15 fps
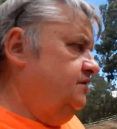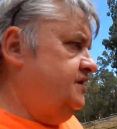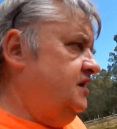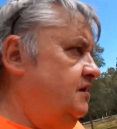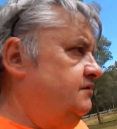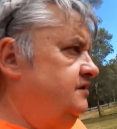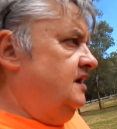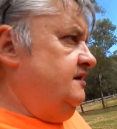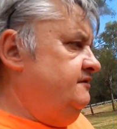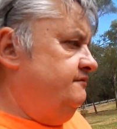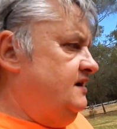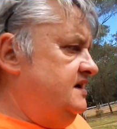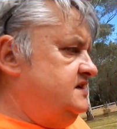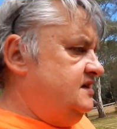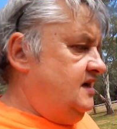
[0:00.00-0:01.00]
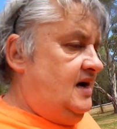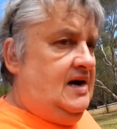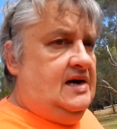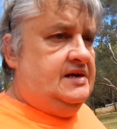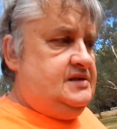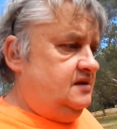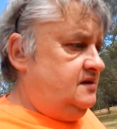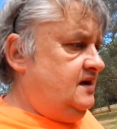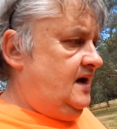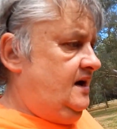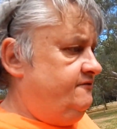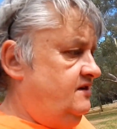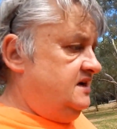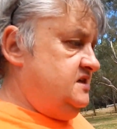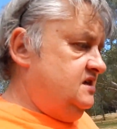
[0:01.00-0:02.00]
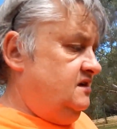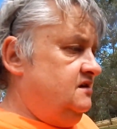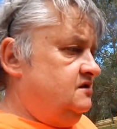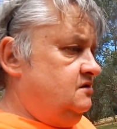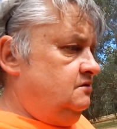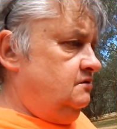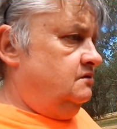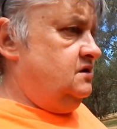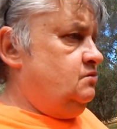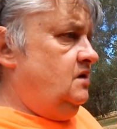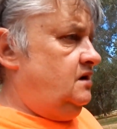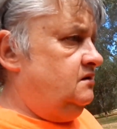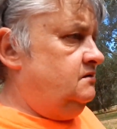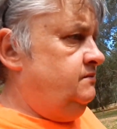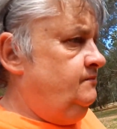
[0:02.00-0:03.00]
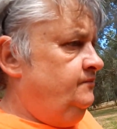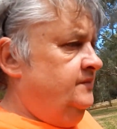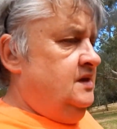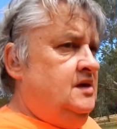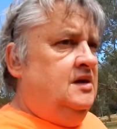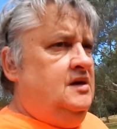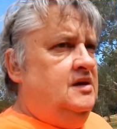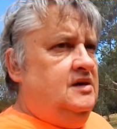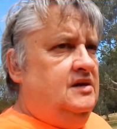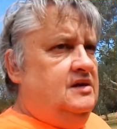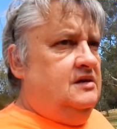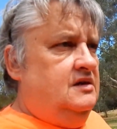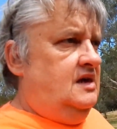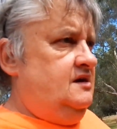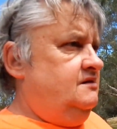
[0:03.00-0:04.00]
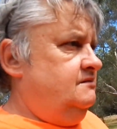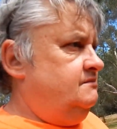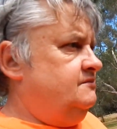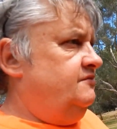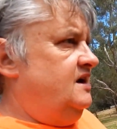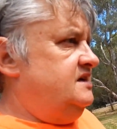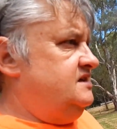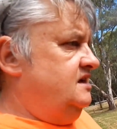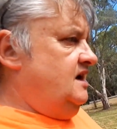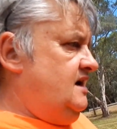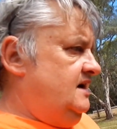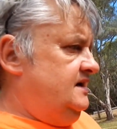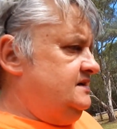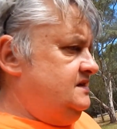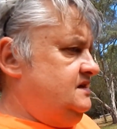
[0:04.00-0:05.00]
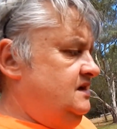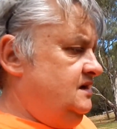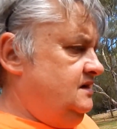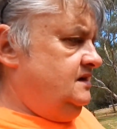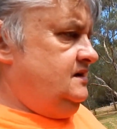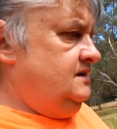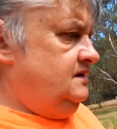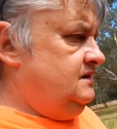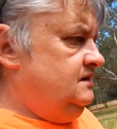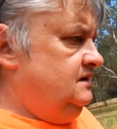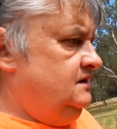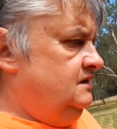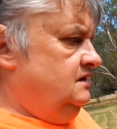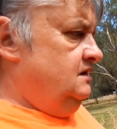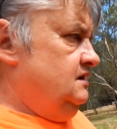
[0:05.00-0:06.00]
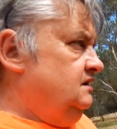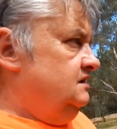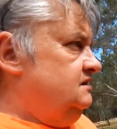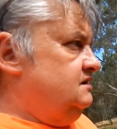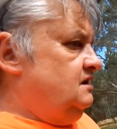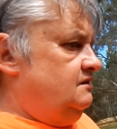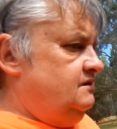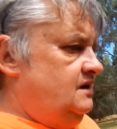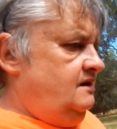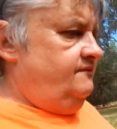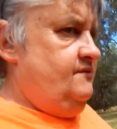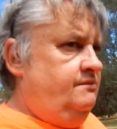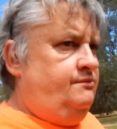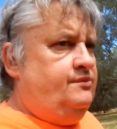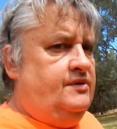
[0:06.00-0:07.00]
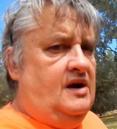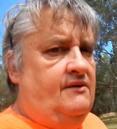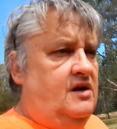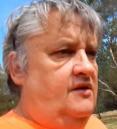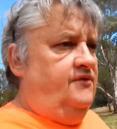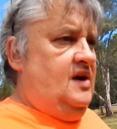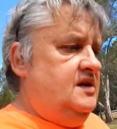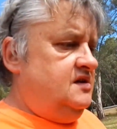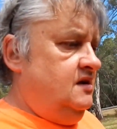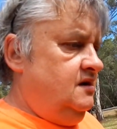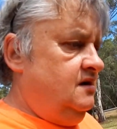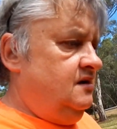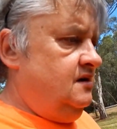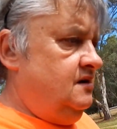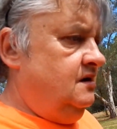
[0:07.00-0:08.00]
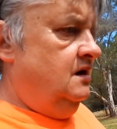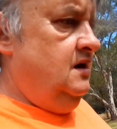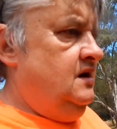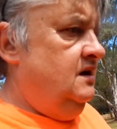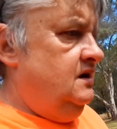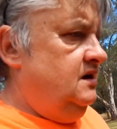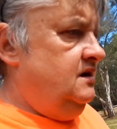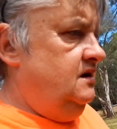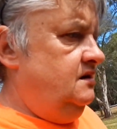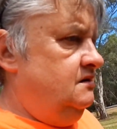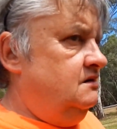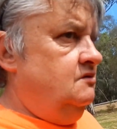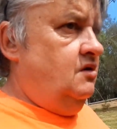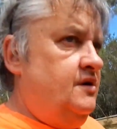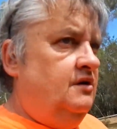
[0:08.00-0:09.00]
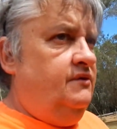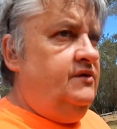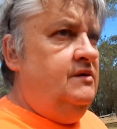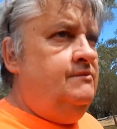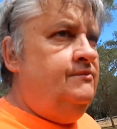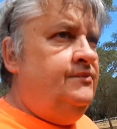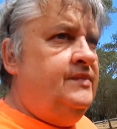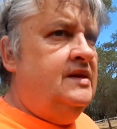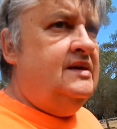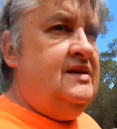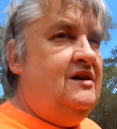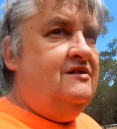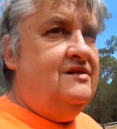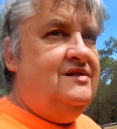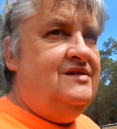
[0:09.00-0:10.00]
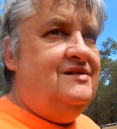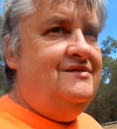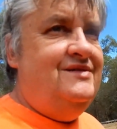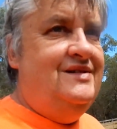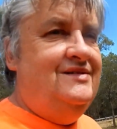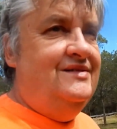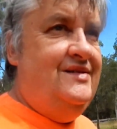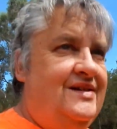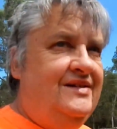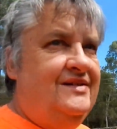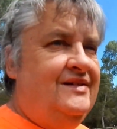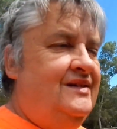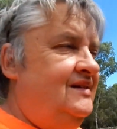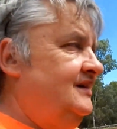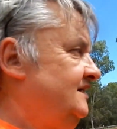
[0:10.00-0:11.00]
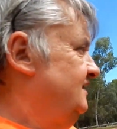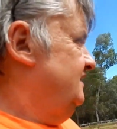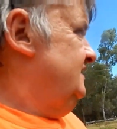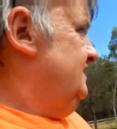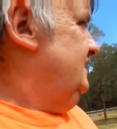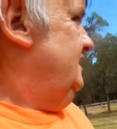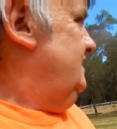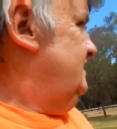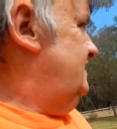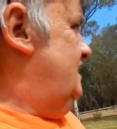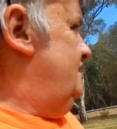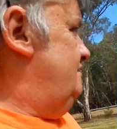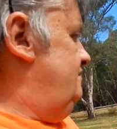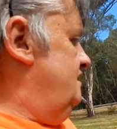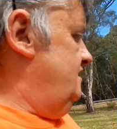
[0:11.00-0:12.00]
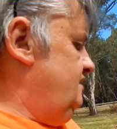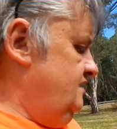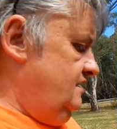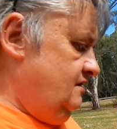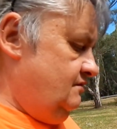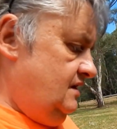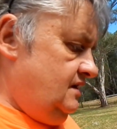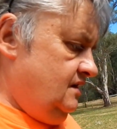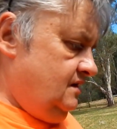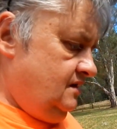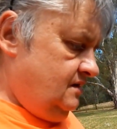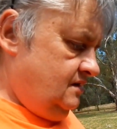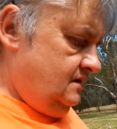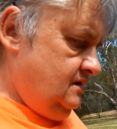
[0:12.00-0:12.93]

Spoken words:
also they race cars, there's car racing too as well. They race cars, so they have an event here quite often. So there's pretty good, eh? So, anyway,